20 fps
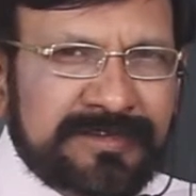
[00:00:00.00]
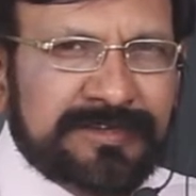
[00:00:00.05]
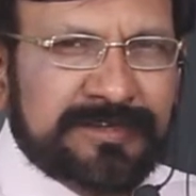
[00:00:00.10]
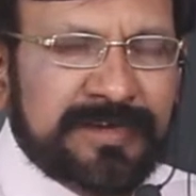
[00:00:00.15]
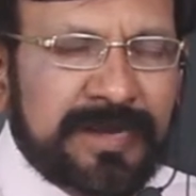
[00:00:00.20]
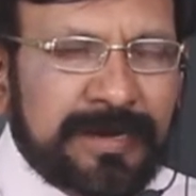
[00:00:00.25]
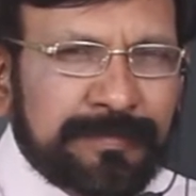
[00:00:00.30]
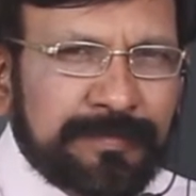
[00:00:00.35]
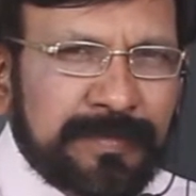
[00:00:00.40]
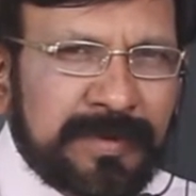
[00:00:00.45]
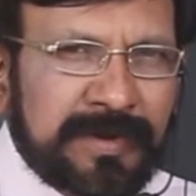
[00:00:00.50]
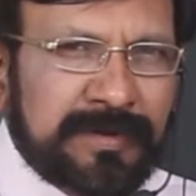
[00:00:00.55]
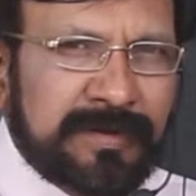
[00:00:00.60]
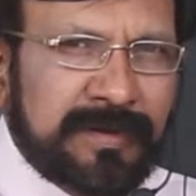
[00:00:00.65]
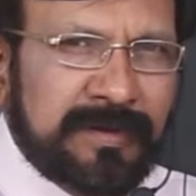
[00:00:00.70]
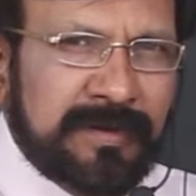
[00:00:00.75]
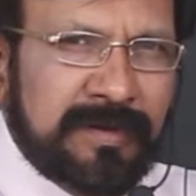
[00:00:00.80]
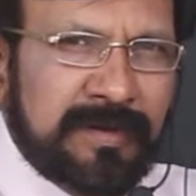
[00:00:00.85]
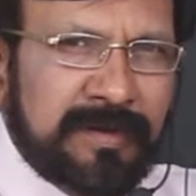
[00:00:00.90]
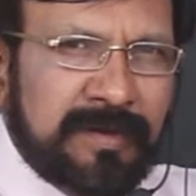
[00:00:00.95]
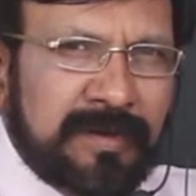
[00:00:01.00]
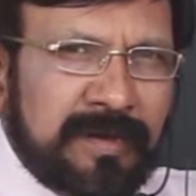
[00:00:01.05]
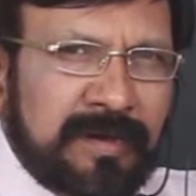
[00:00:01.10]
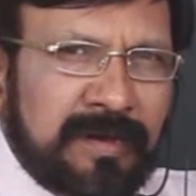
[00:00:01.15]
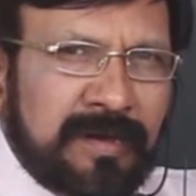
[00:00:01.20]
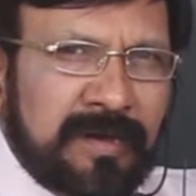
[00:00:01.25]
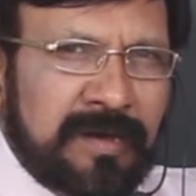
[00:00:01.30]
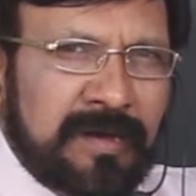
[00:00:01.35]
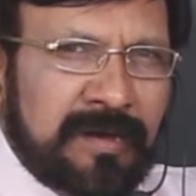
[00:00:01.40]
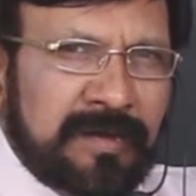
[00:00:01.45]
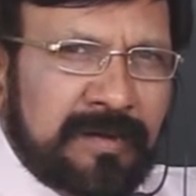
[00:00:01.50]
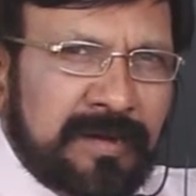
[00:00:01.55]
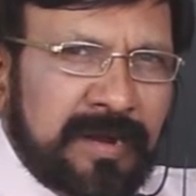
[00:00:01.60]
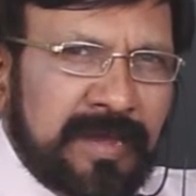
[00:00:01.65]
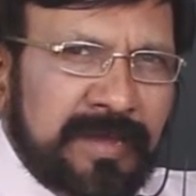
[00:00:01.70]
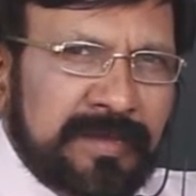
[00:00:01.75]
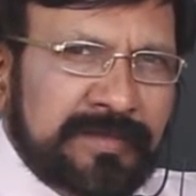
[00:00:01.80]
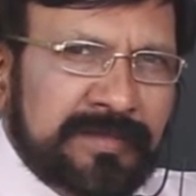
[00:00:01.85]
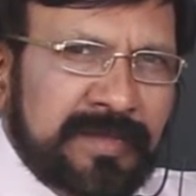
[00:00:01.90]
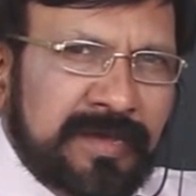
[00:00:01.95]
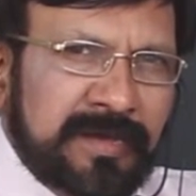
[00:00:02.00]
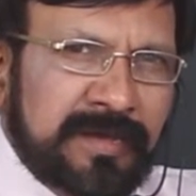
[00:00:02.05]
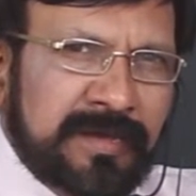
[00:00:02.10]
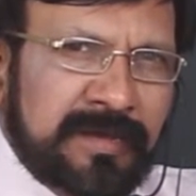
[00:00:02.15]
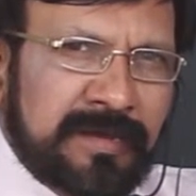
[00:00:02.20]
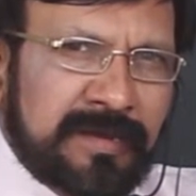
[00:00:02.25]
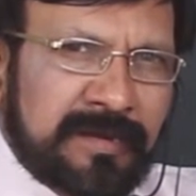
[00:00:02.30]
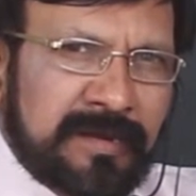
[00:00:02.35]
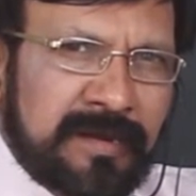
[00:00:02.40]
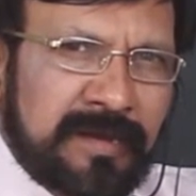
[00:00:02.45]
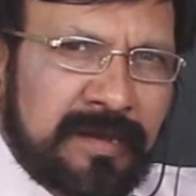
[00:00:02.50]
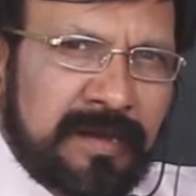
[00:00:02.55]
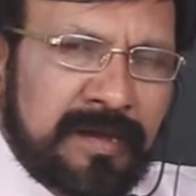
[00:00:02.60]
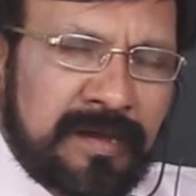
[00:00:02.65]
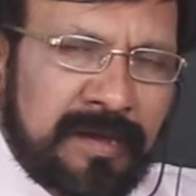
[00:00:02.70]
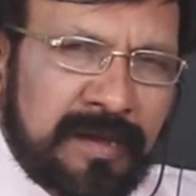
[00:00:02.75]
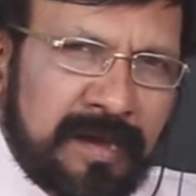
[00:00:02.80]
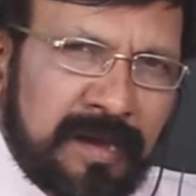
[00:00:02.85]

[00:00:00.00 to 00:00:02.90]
statement neither